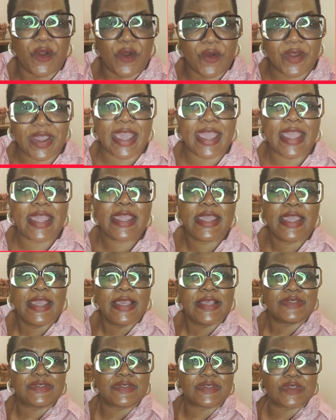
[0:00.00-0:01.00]
Okay,
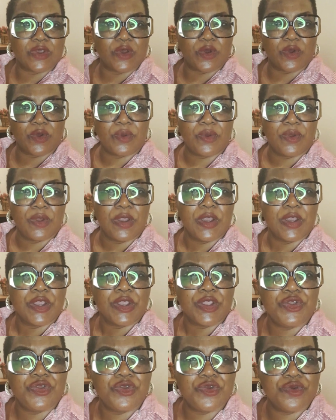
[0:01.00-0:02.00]
so
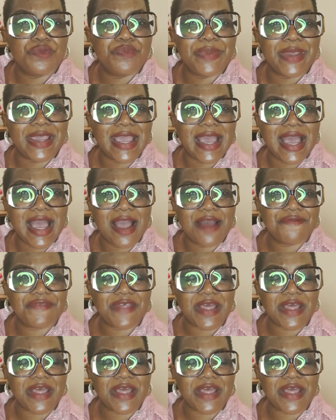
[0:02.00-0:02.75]
you may have